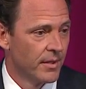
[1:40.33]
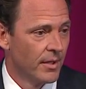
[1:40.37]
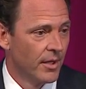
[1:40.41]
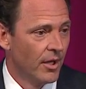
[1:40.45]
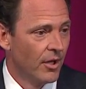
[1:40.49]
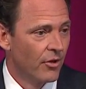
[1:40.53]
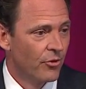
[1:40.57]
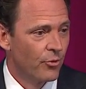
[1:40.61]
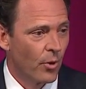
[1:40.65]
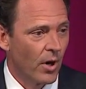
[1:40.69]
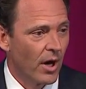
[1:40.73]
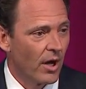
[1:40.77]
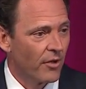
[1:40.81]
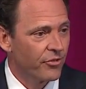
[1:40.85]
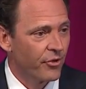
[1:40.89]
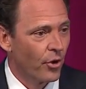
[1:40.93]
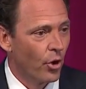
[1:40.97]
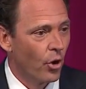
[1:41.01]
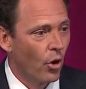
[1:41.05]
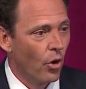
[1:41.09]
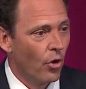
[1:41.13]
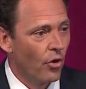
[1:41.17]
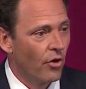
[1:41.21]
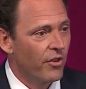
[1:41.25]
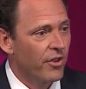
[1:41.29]
Throughout the
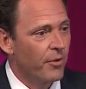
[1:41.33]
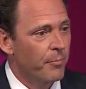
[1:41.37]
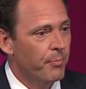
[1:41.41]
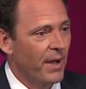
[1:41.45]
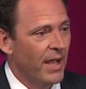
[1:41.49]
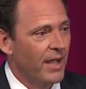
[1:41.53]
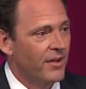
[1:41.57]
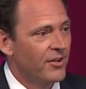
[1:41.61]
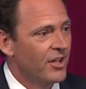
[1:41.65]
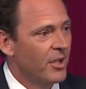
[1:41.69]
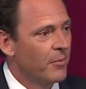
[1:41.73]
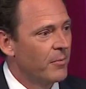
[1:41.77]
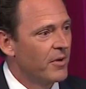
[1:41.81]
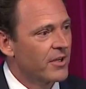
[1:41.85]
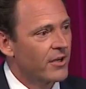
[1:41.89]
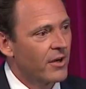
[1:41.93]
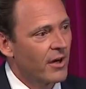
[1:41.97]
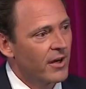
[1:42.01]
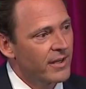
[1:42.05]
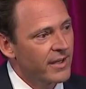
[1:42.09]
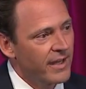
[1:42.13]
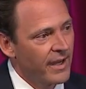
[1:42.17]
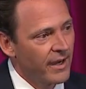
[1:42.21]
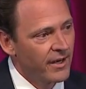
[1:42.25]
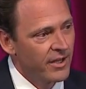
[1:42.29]
whole of the pandemic, our
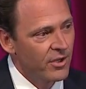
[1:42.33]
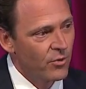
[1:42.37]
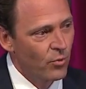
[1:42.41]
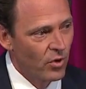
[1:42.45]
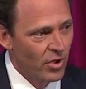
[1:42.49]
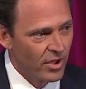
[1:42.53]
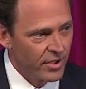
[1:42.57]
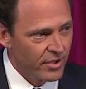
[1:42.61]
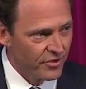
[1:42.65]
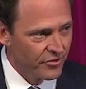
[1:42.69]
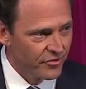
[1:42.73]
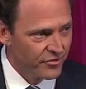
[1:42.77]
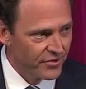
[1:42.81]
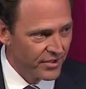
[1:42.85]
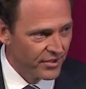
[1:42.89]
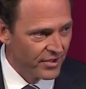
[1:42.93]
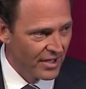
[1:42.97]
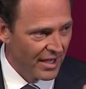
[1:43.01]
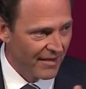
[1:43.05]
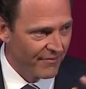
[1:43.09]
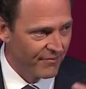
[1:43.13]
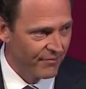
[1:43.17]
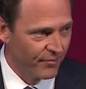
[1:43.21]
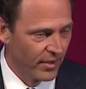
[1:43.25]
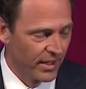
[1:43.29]
county workers did
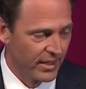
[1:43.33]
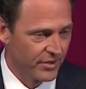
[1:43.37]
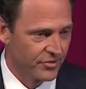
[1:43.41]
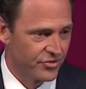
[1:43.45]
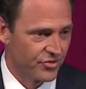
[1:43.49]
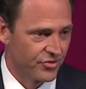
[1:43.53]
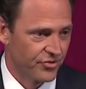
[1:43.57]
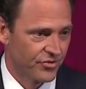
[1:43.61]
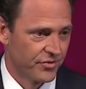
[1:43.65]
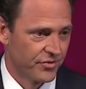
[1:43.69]
not flinch.